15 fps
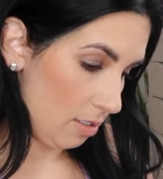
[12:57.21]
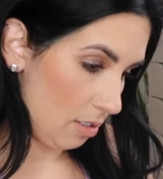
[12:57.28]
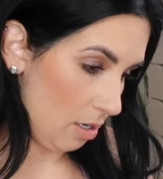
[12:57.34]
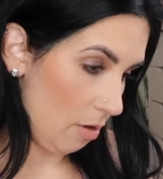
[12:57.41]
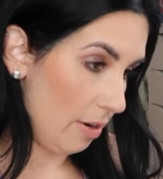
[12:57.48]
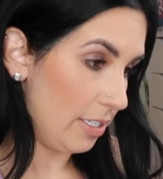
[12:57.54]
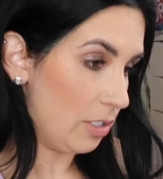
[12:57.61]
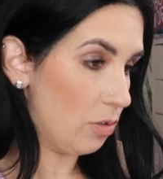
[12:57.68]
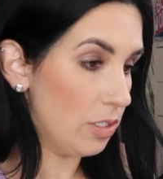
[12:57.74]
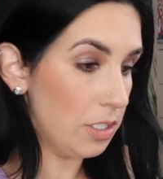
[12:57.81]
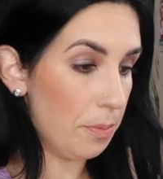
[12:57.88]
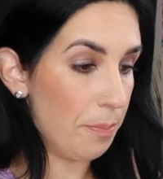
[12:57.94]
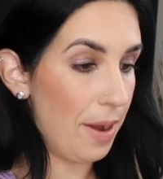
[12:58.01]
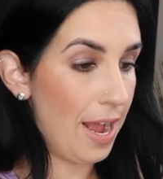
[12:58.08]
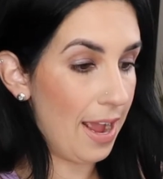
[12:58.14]
Alright, so it's a
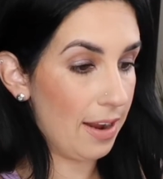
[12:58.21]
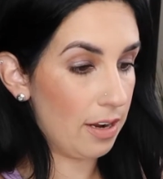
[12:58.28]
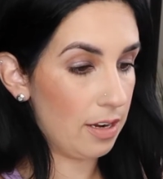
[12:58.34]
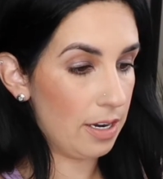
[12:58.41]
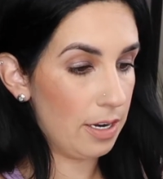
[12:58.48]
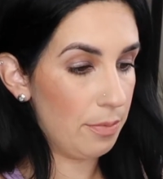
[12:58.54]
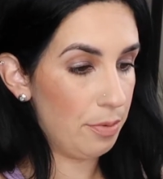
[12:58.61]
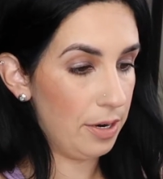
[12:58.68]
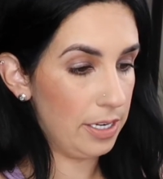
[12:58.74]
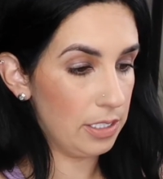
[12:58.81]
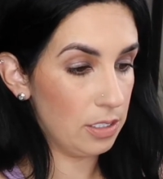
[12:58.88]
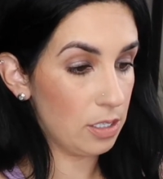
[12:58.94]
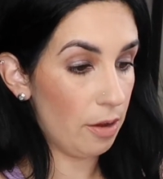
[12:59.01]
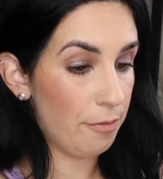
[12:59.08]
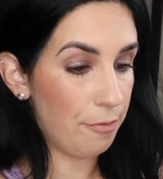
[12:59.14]
pack. And it
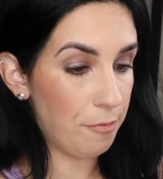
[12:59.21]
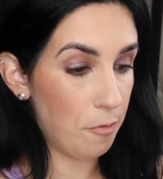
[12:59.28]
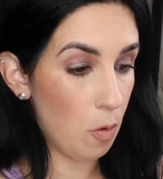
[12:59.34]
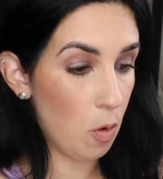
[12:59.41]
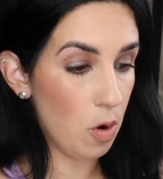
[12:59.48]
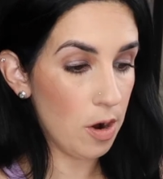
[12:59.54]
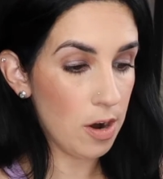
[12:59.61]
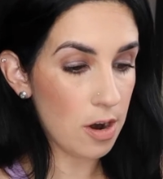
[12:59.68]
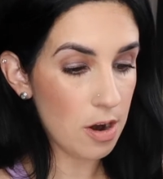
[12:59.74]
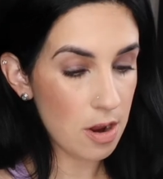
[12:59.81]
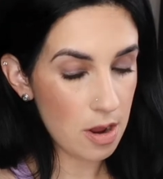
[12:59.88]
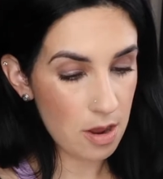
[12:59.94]
brings 4